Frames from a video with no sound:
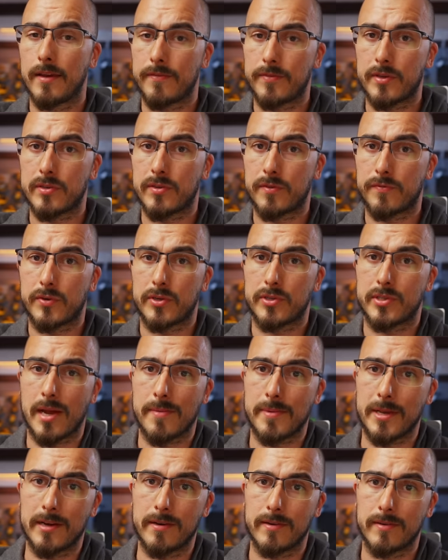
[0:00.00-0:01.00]
if this is your first
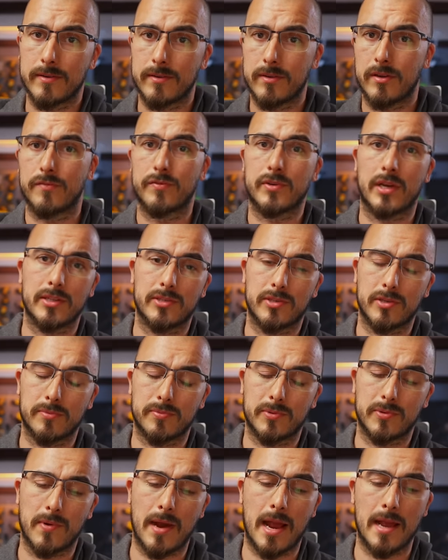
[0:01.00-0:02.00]
time here, don't forget to
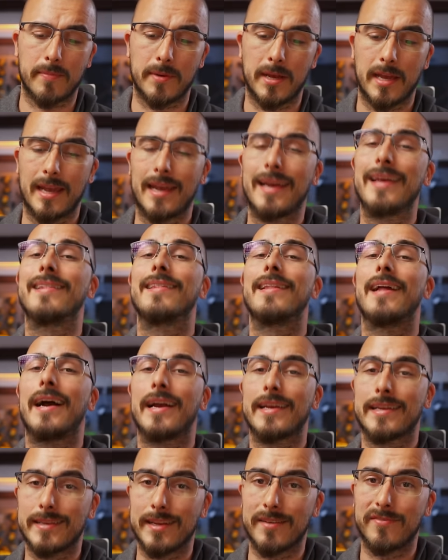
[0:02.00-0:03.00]
subscribe and
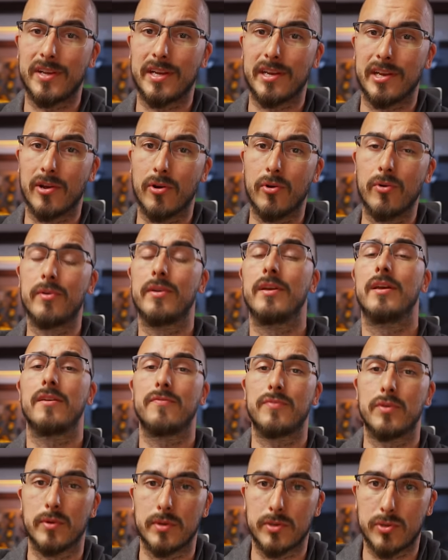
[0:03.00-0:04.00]
like the video
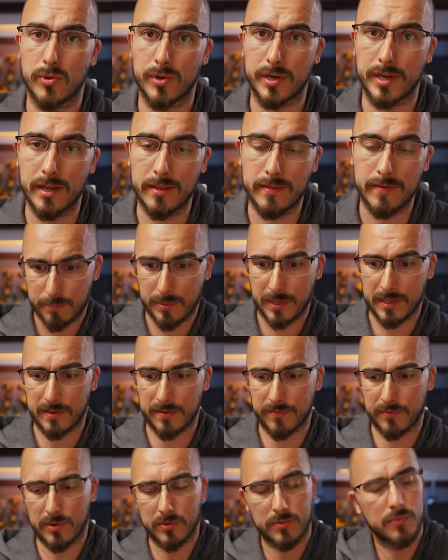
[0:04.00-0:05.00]
if you enjoyed it.
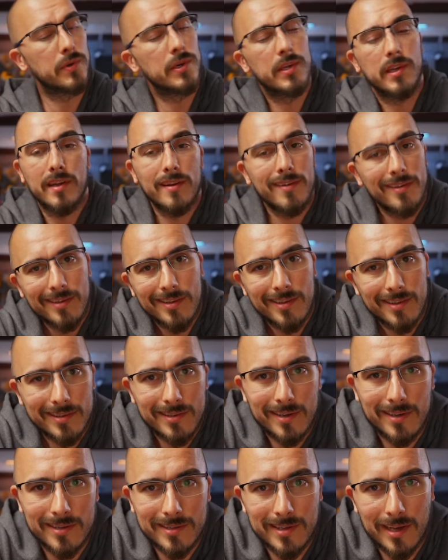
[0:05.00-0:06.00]
Peter Frans Wude is
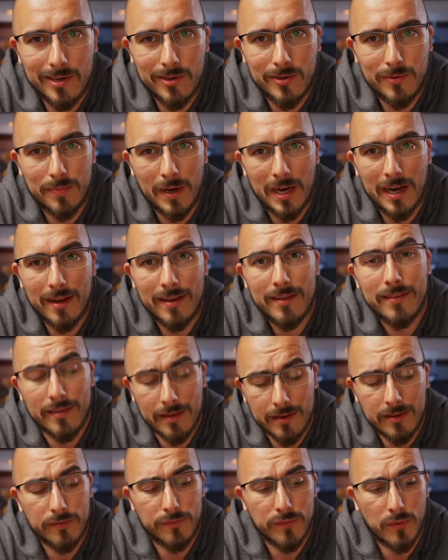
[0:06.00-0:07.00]
gonna say goodbye.
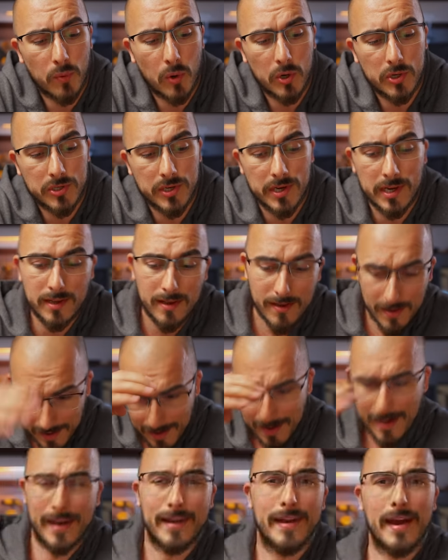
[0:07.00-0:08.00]
Thank you for watching,
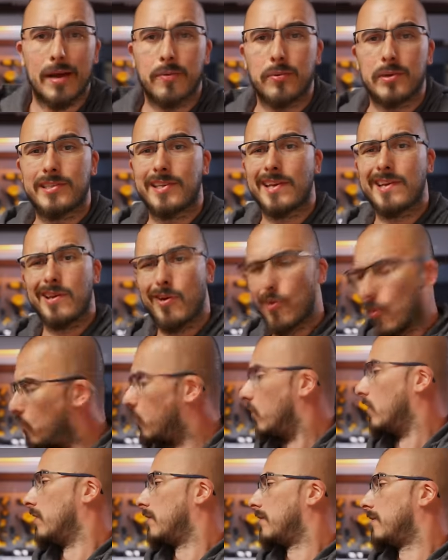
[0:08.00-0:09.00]
and I will see
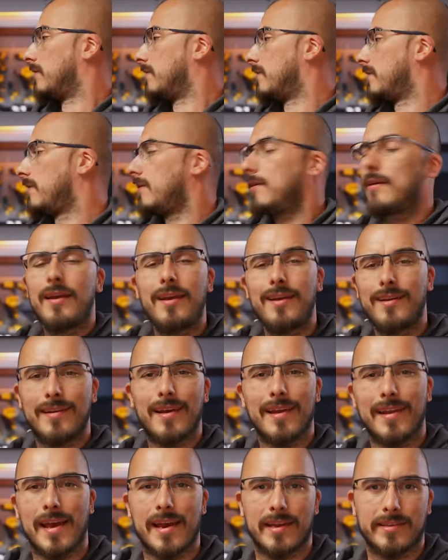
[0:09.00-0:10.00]
you in
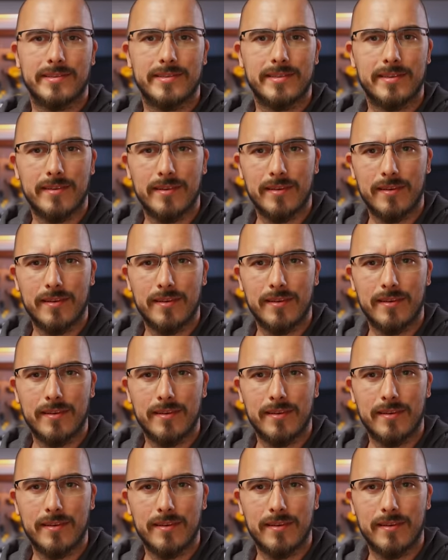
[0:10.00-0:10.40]
the next